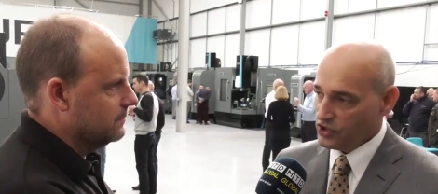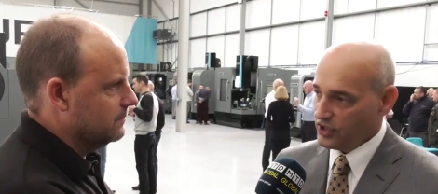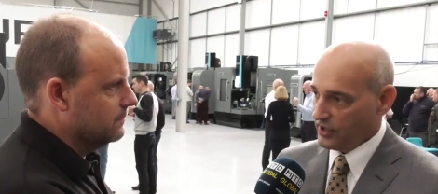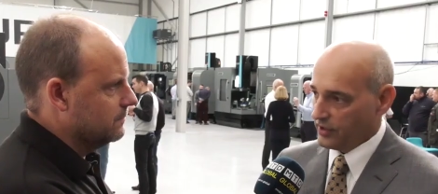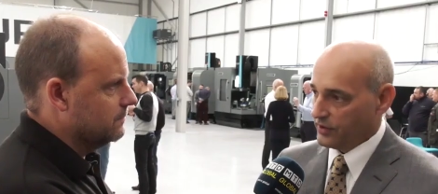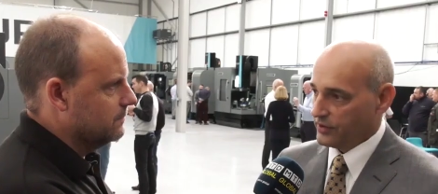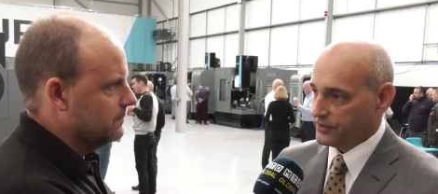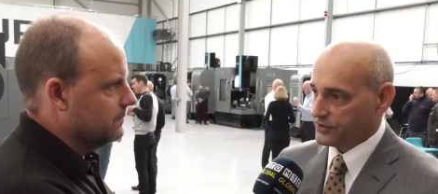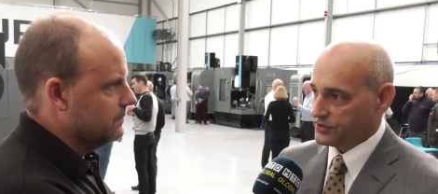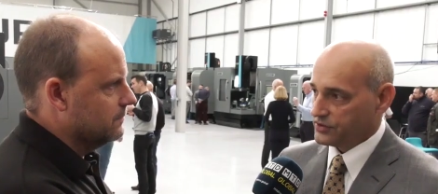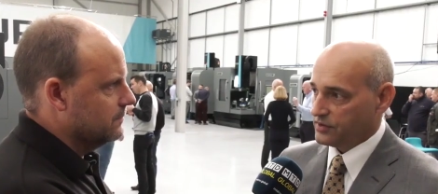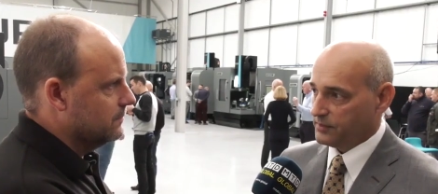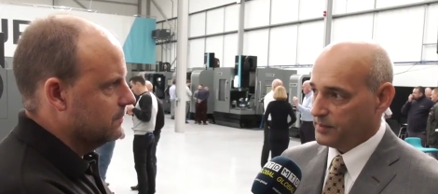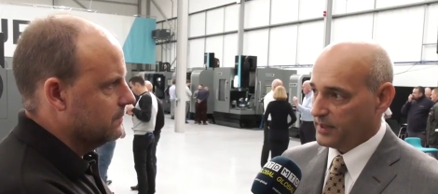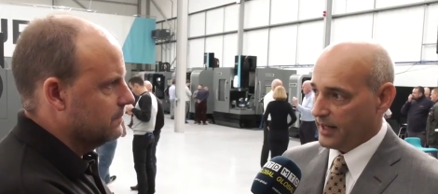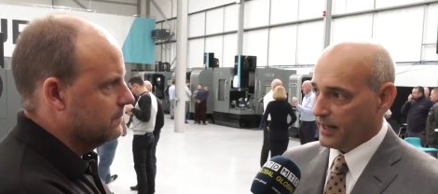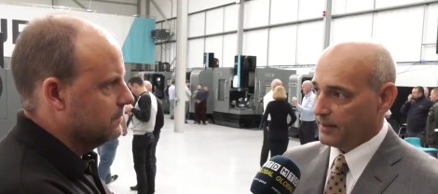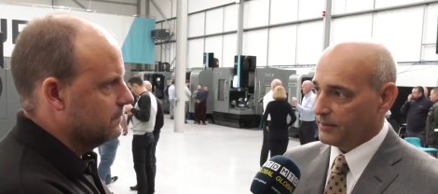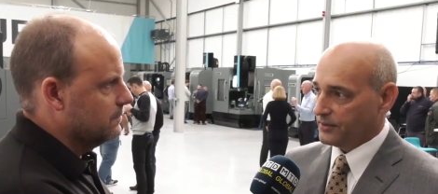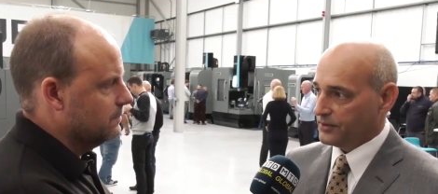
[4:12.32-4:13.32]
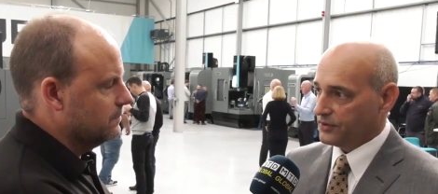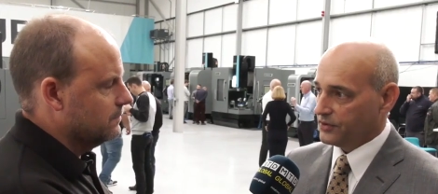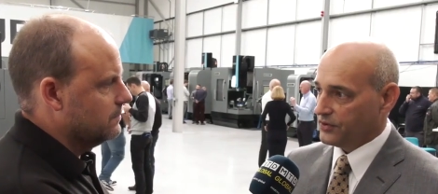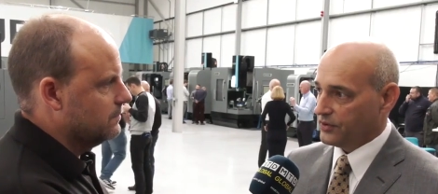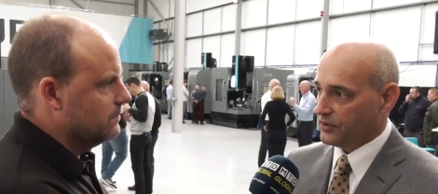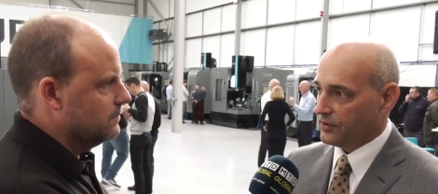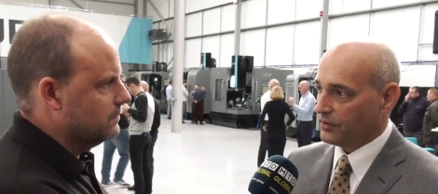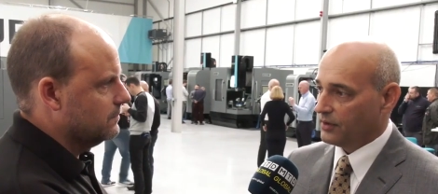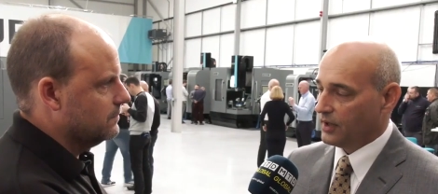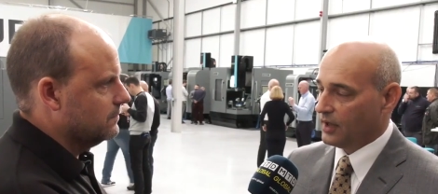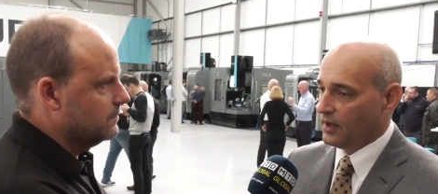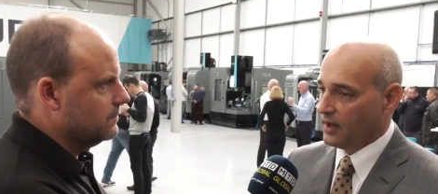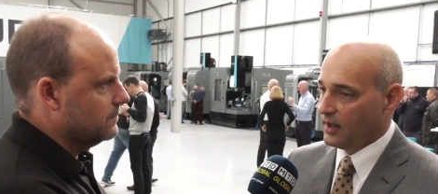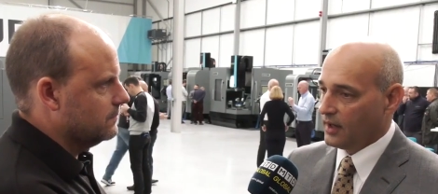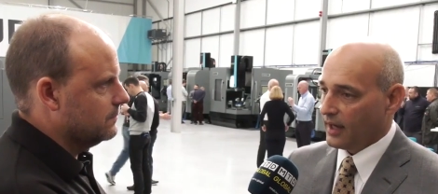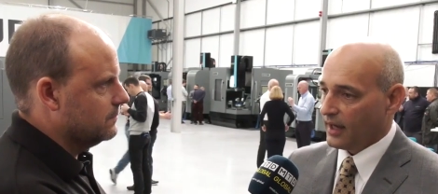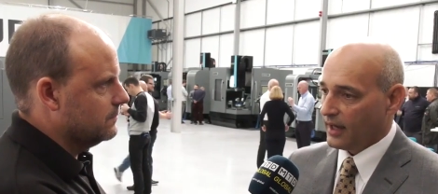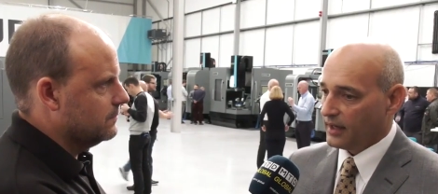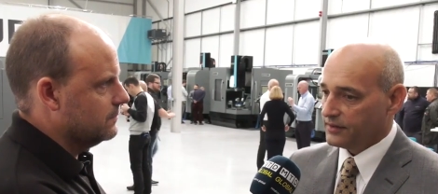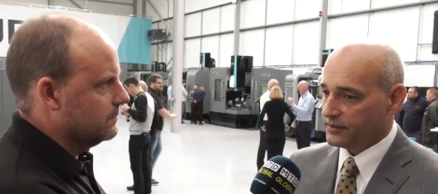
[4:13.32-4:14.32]
Speaker 1: years to be able to do.
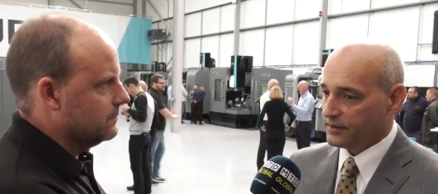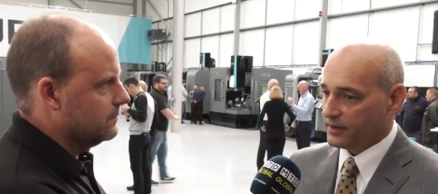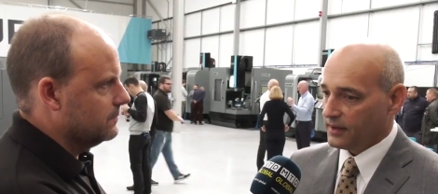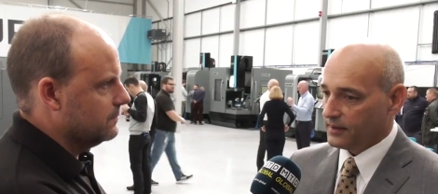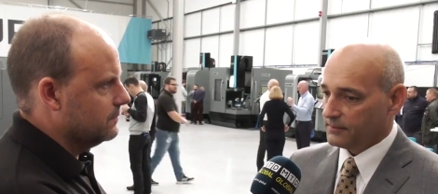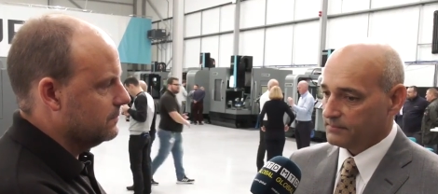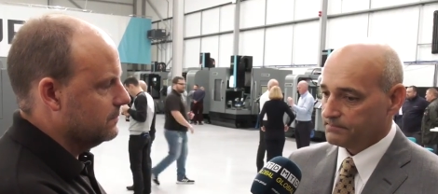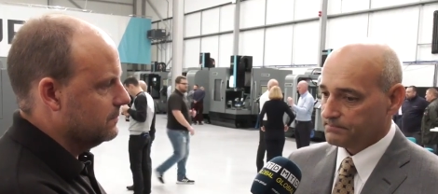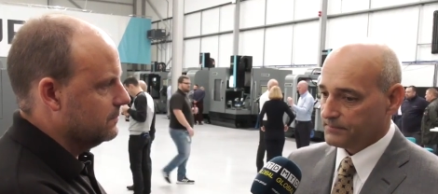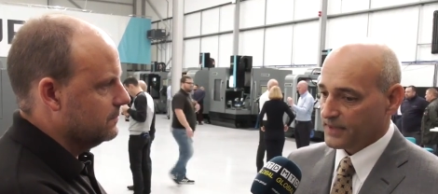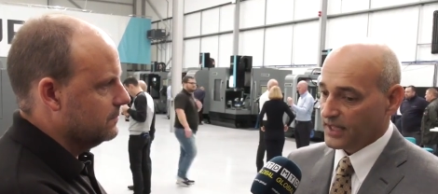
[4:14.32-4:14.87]
And, um,